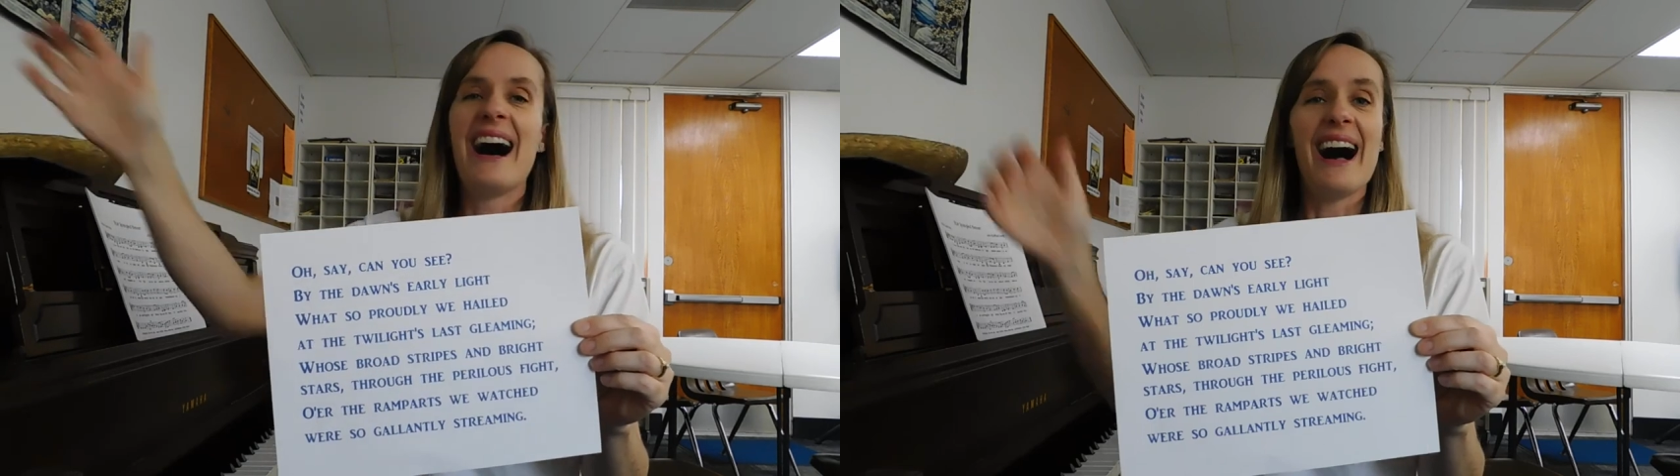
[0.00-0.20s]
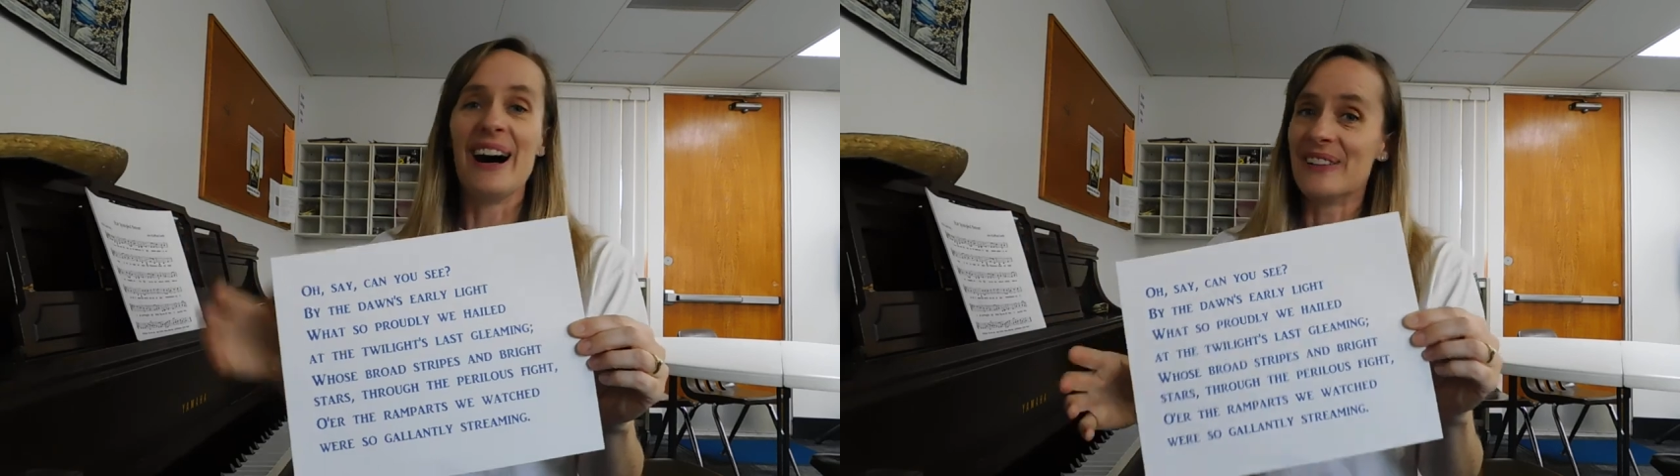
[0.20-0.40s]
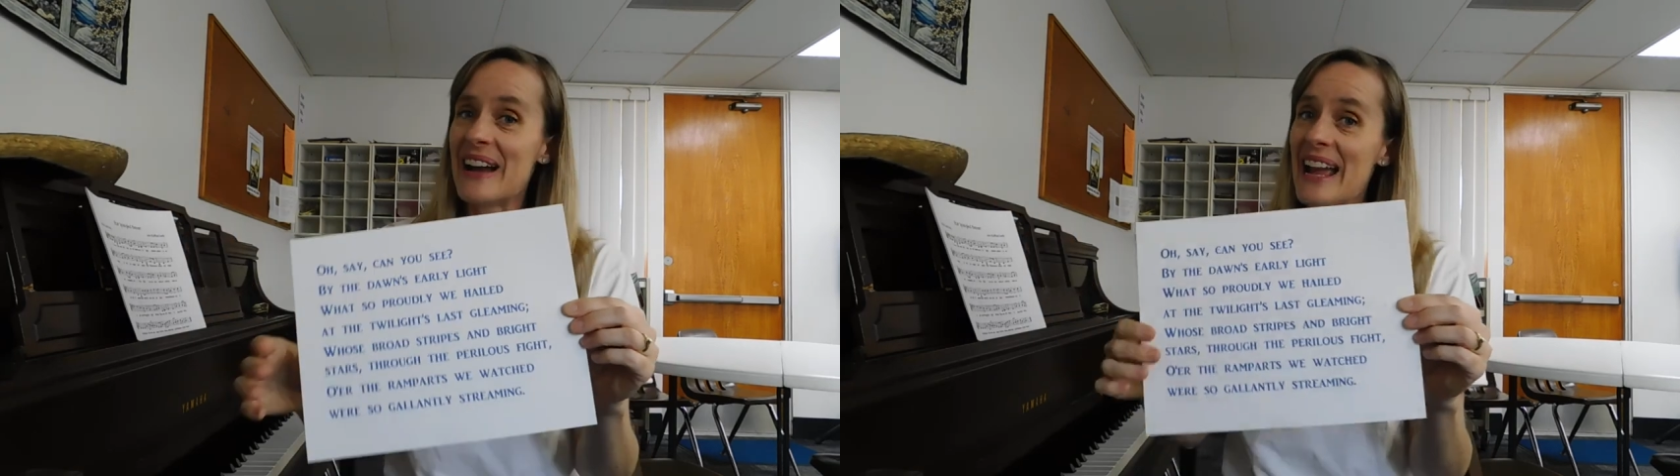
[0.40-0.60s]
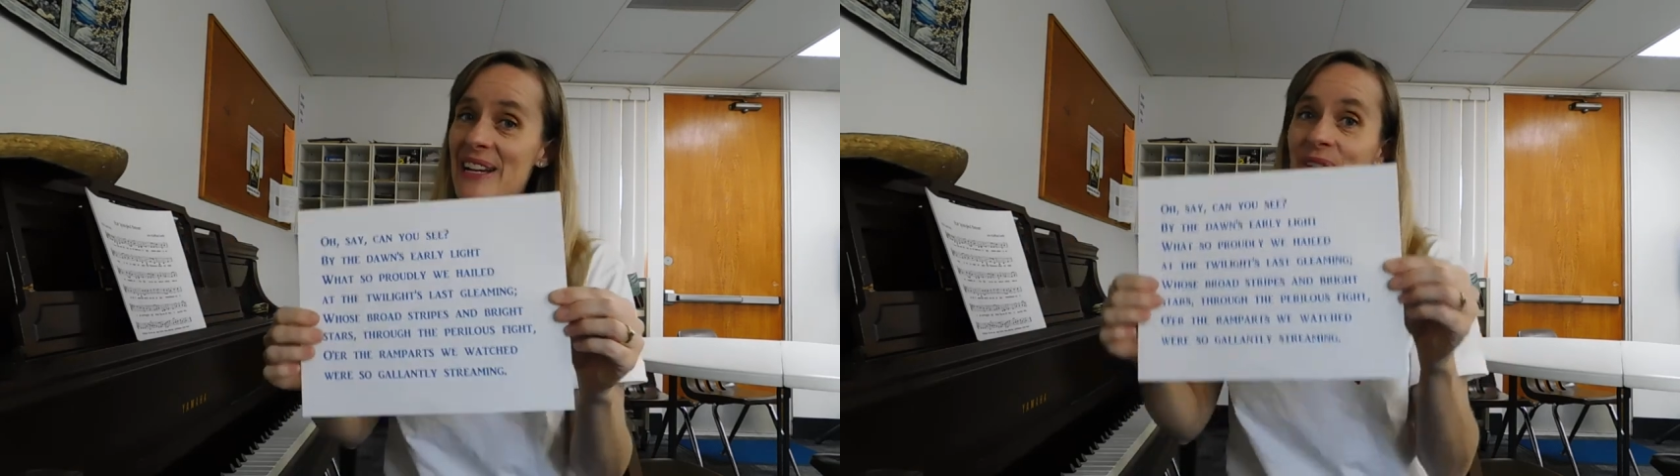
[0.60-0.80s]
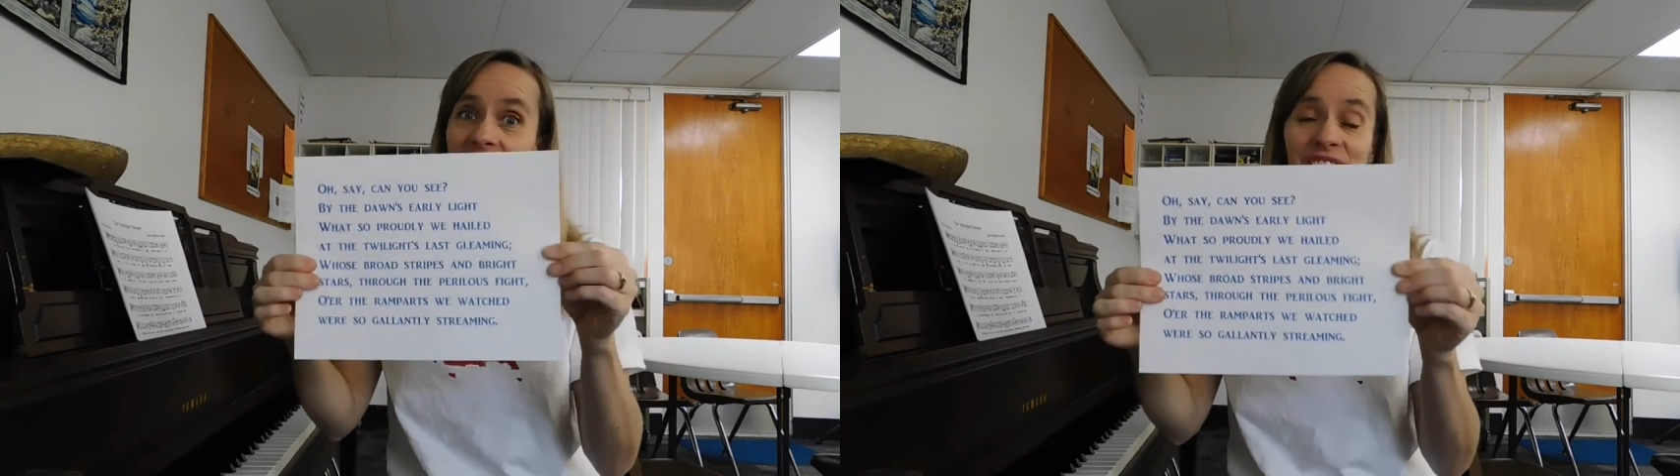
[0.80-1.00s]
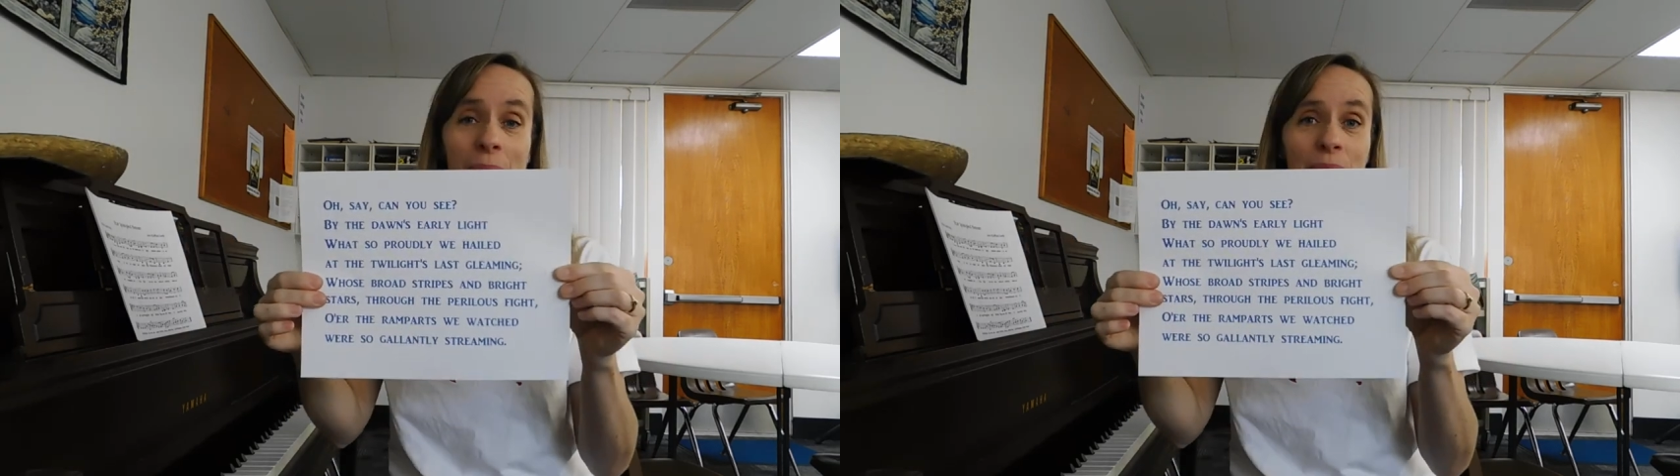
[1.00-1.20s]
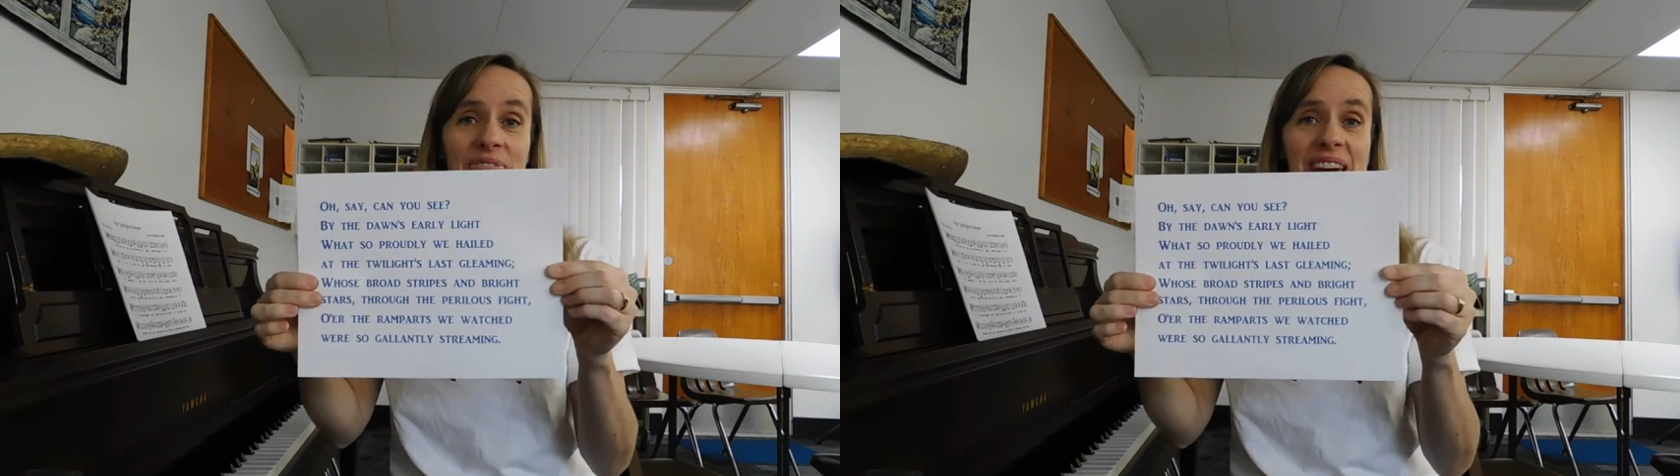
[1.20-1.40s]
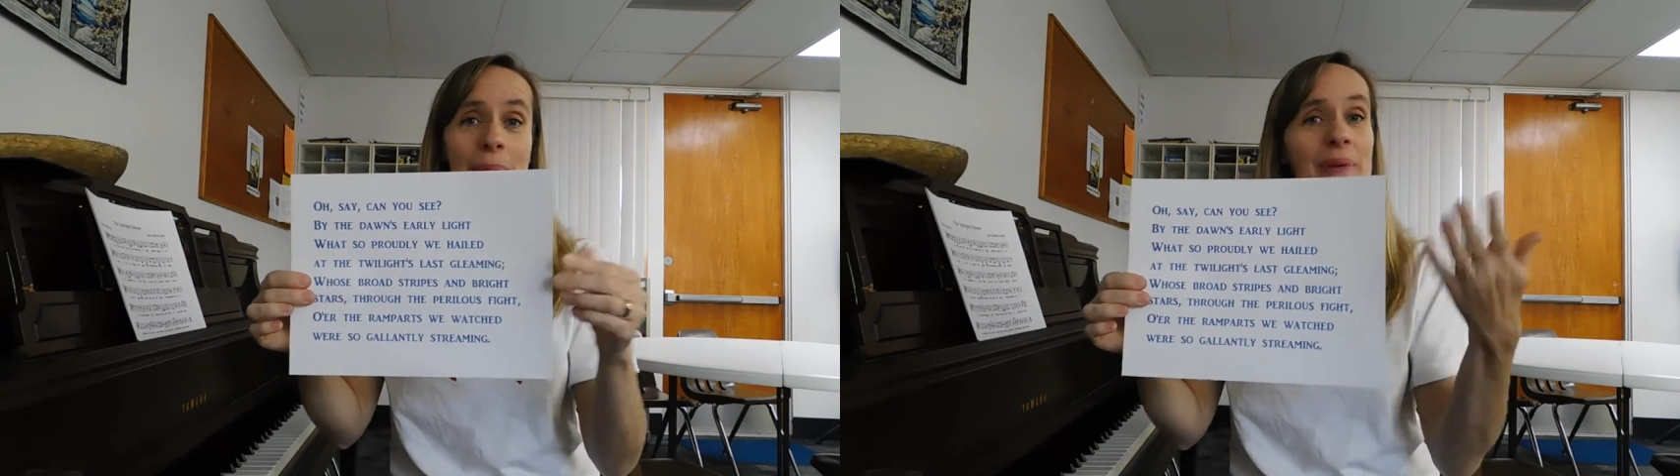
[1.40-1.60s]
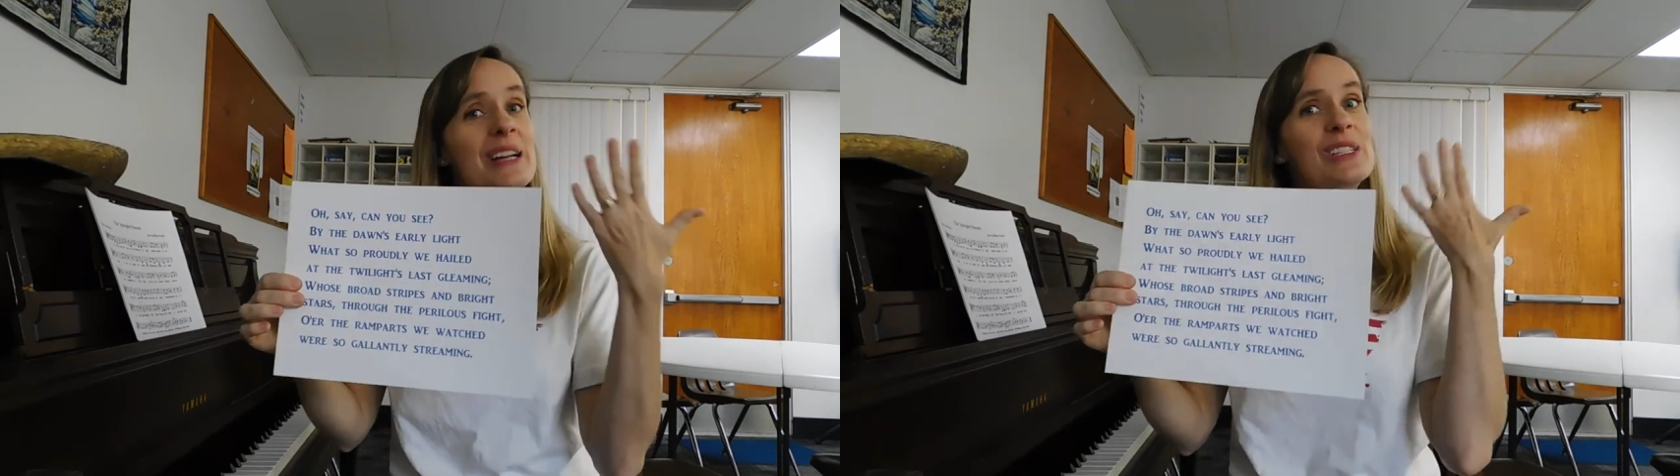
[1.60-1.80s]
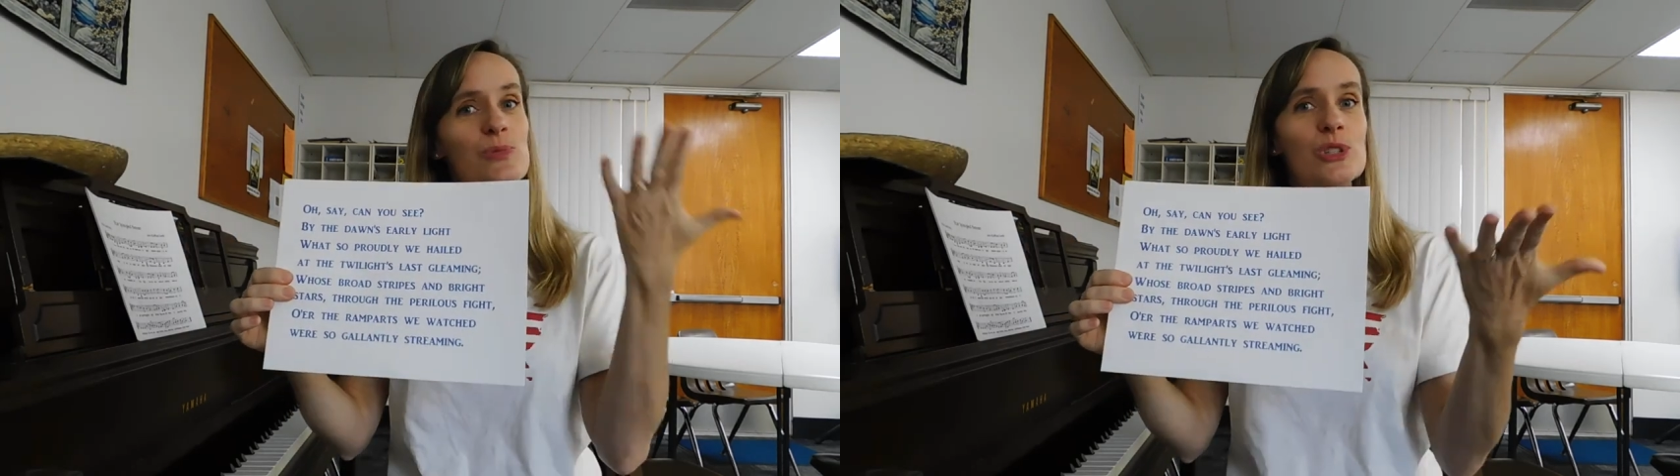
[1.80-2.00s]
All right, great job with that much.